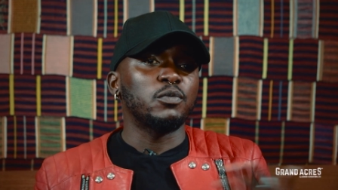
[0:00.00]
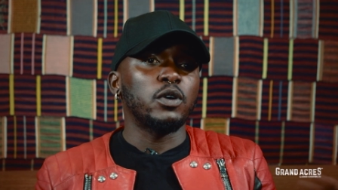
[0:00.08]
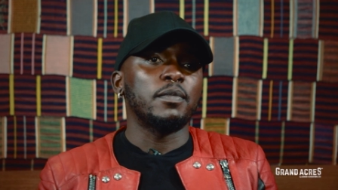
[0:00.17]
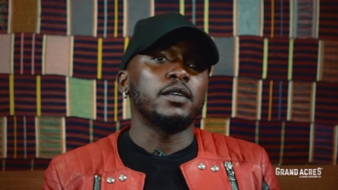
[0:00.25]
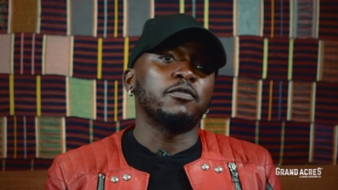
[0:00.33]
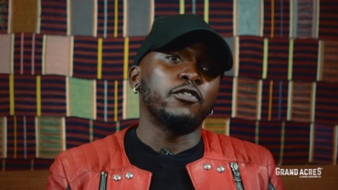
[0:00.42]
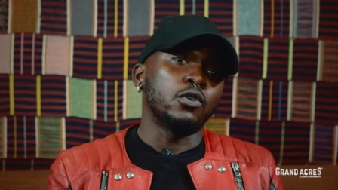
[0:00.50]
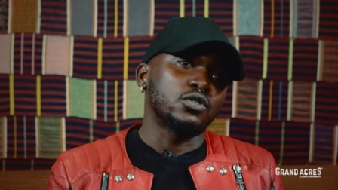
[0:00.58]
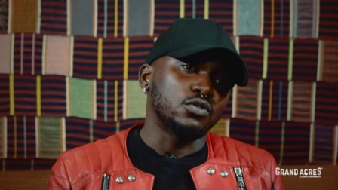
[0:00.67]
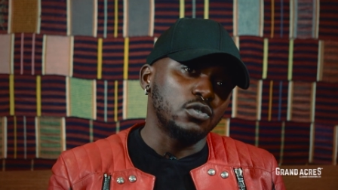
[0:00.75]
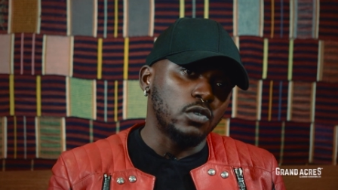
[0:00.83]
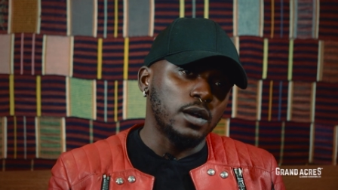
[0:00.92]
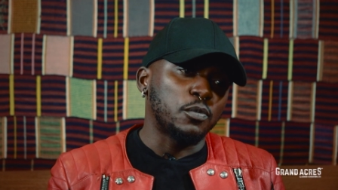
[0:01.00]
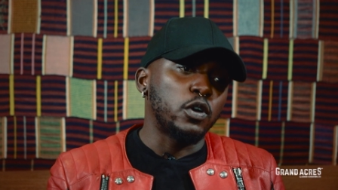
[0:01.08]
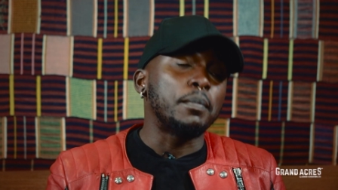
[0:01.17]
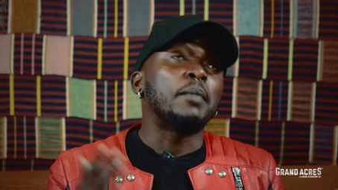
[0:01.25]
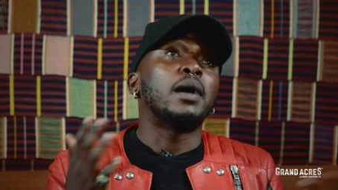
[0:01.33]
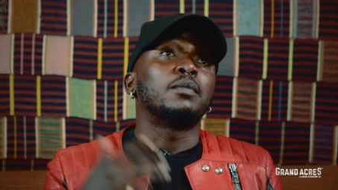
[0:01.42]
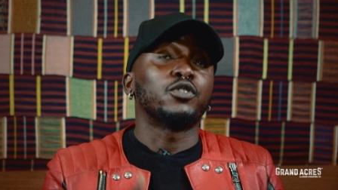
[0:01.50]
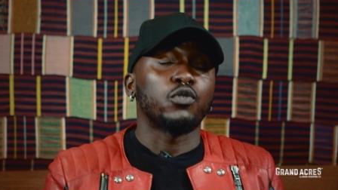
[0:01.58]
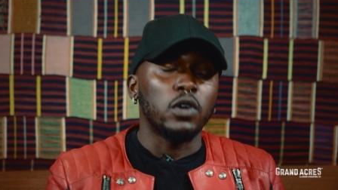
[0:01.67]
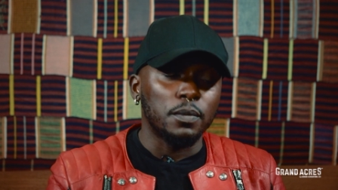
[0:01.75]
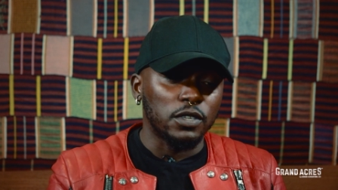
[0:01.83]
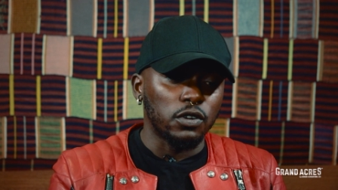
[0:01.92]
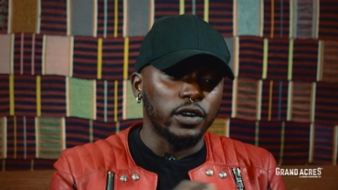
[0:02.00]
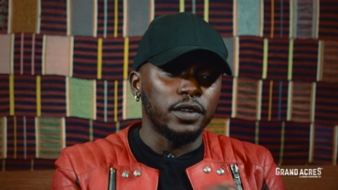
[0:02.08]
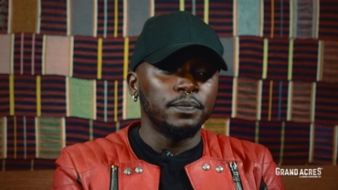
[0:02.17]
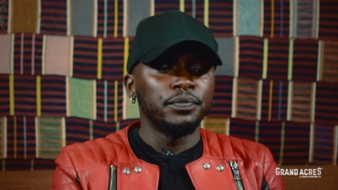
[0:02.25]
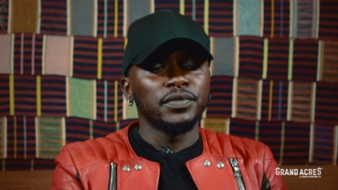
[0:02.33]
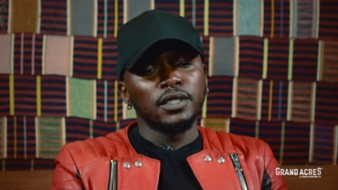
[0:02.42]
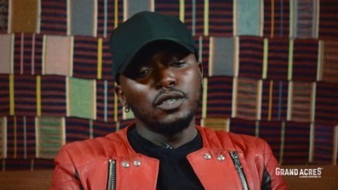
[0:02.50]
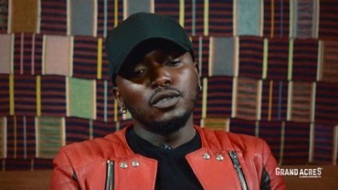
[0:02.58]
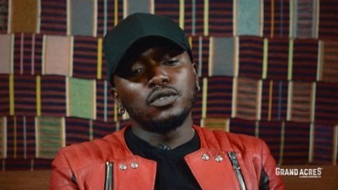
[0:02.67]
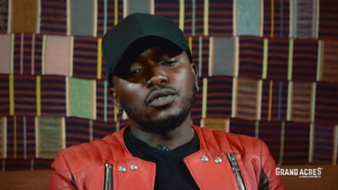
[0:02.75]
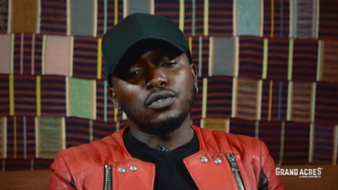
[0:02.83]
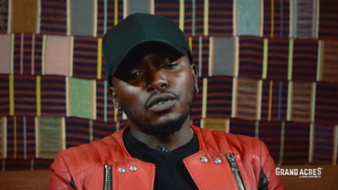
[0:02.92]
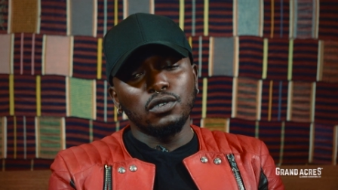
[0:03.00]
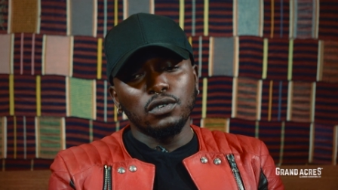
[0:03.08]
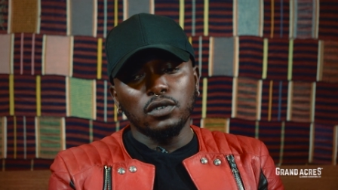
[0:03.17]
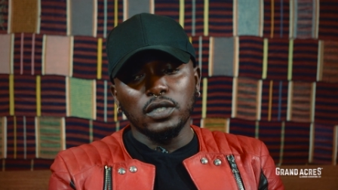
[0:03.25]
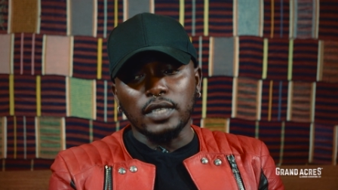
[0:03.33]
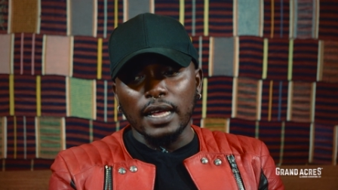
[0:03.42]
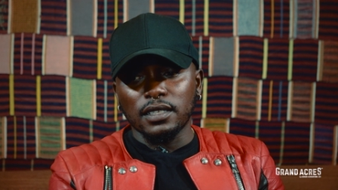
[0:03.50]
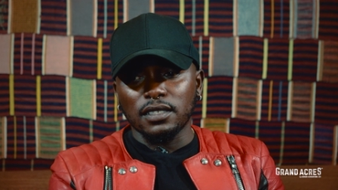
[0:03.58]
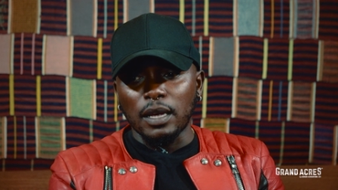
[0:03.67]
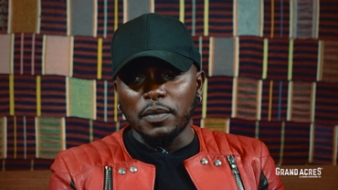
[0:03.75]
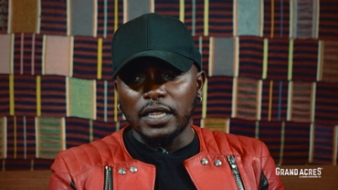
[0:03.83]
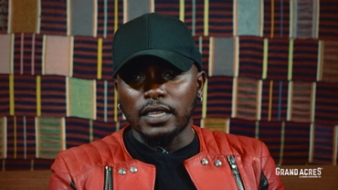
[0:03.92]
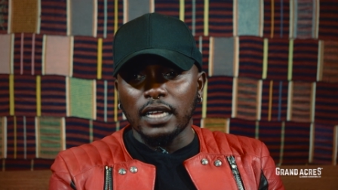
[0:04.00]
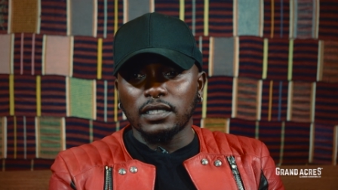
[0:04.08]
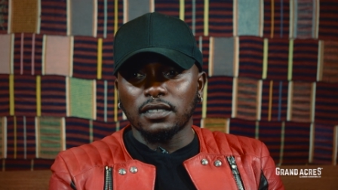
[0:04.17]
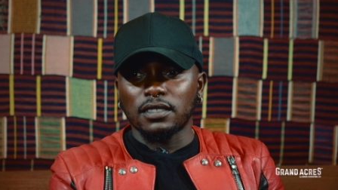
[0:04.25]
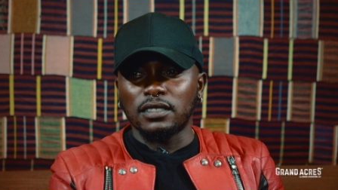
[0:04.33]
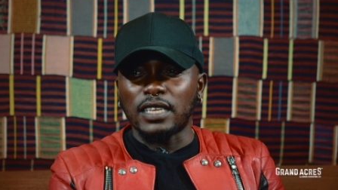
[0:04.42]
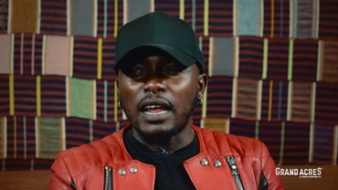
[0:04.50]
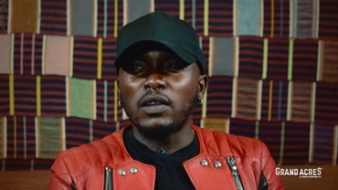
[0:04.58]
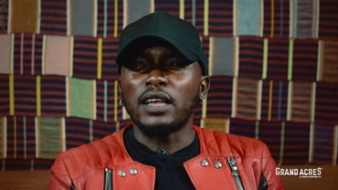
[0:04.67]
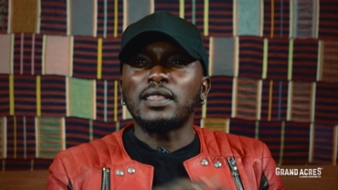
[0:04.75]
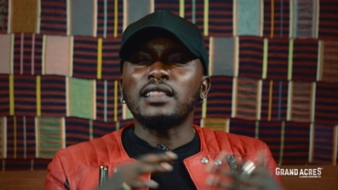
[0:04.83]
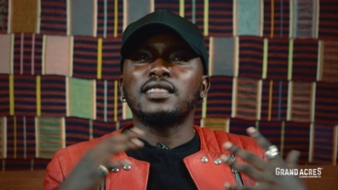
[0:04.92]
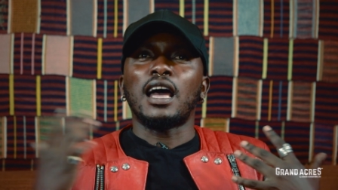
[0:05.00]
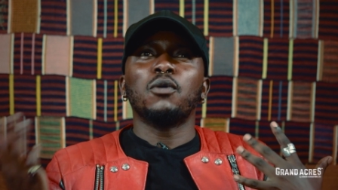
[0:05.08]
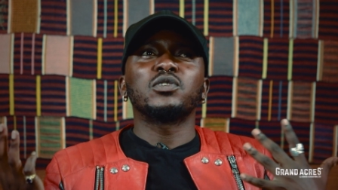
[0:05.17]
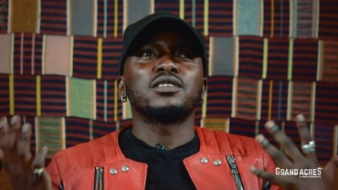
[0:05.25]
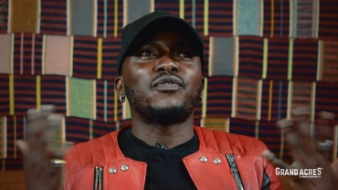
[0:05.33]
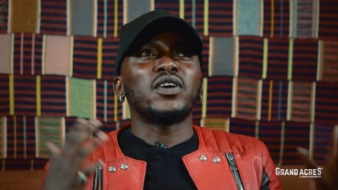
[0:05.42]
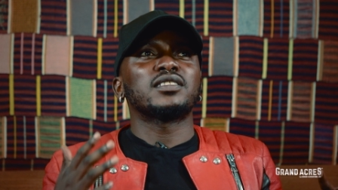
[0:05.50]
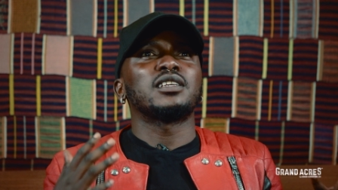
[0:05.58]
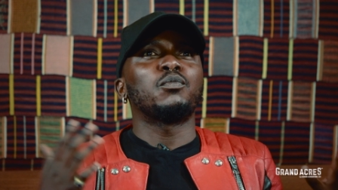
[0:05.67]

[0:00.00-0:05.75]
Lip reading: and where my folks grew up, where my mom grew up, sorry. So I think that was the first